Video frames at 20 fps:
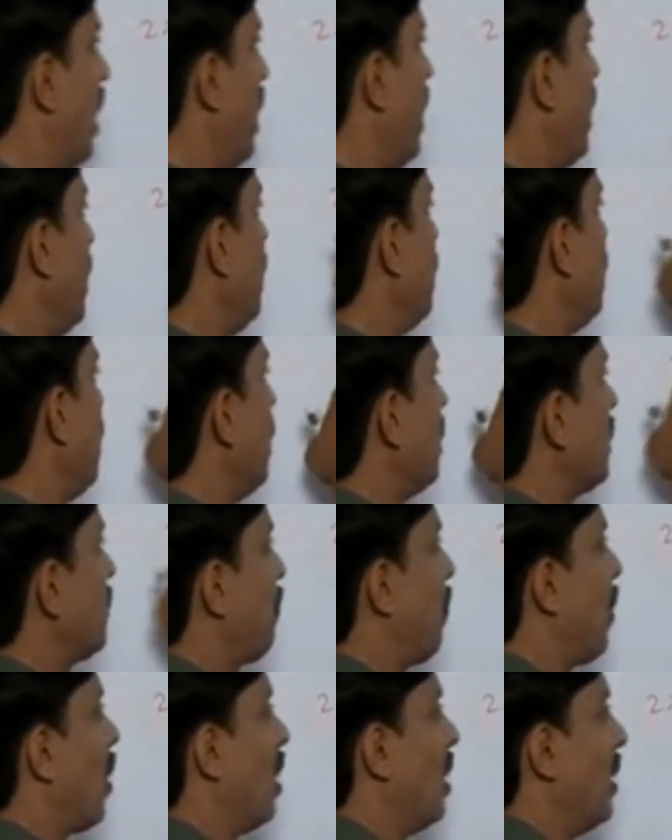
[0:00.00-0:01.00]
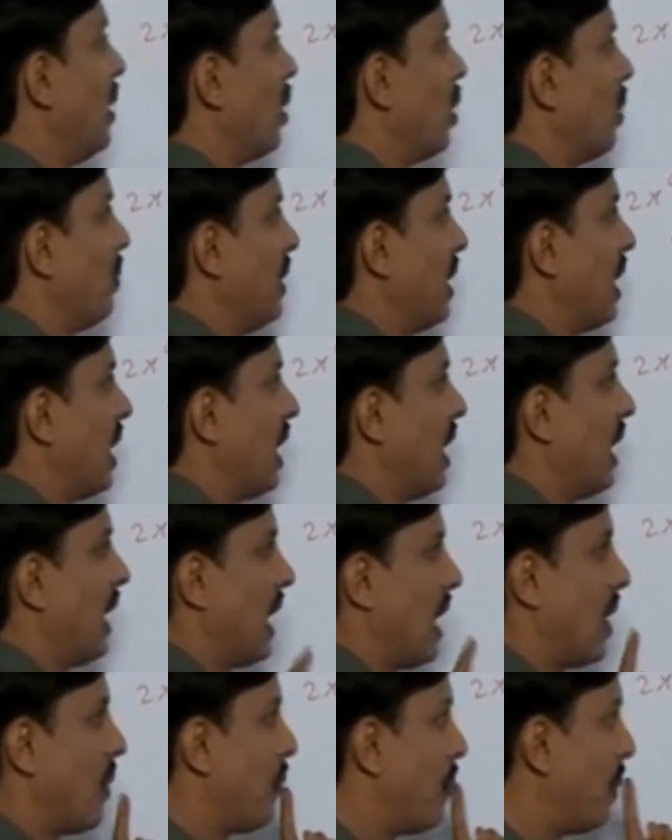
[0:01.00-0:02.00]
In this polynomial,
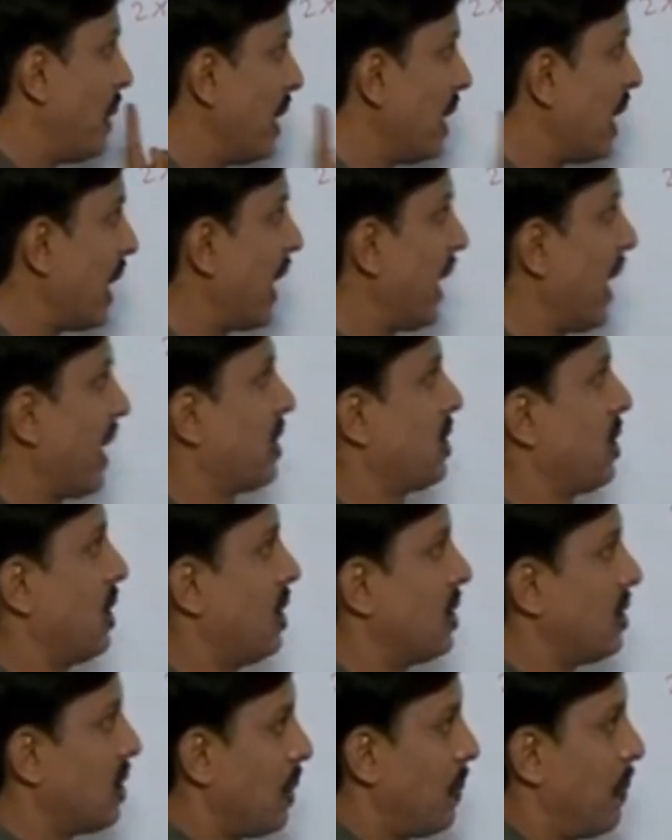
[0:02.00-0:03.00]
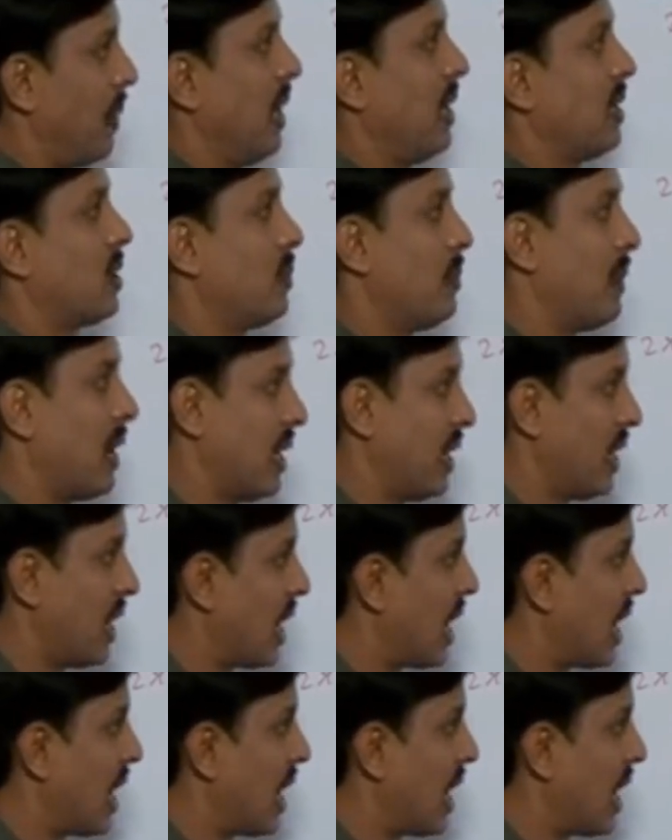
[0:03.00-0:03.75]
every x is replaced by